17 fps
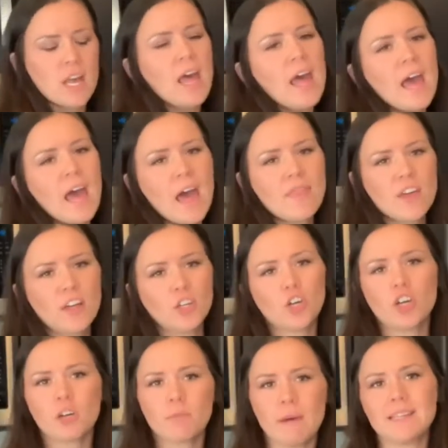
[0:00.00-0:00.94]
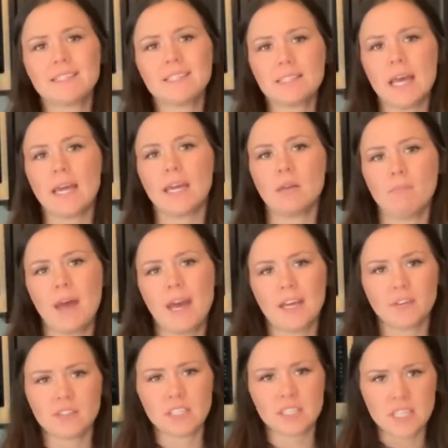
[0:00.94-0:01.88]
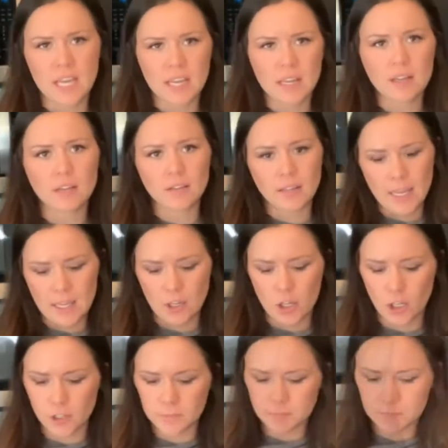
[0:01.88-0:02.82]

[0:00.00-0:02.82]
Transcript: and then cook my second bag of steak later.